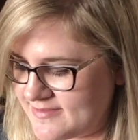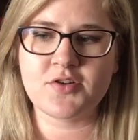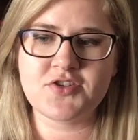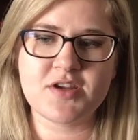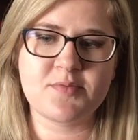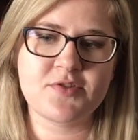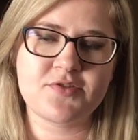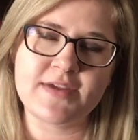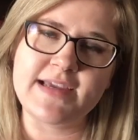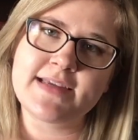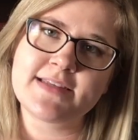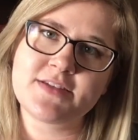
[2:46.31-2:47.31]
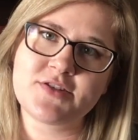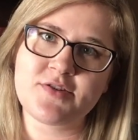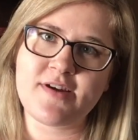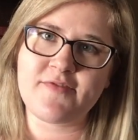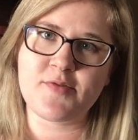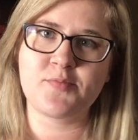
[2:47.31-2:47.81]
Question number three is, do you
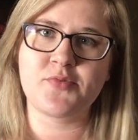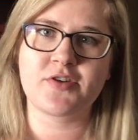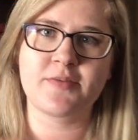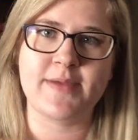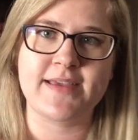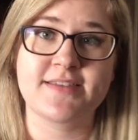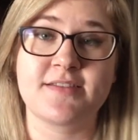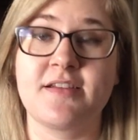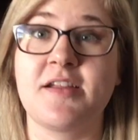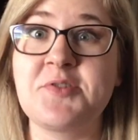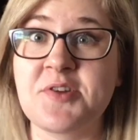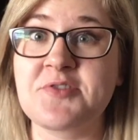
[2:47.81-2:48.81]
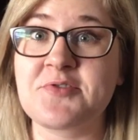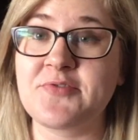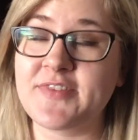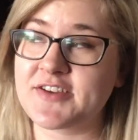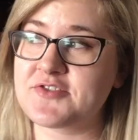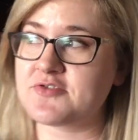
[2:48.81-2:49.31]
have a book based on another
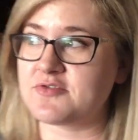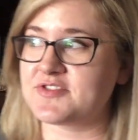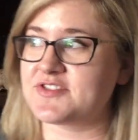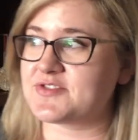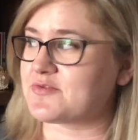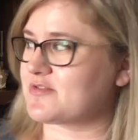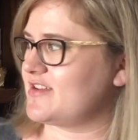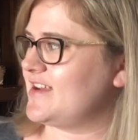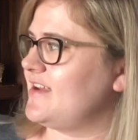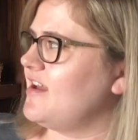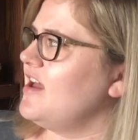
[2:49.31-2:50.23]
fictional story?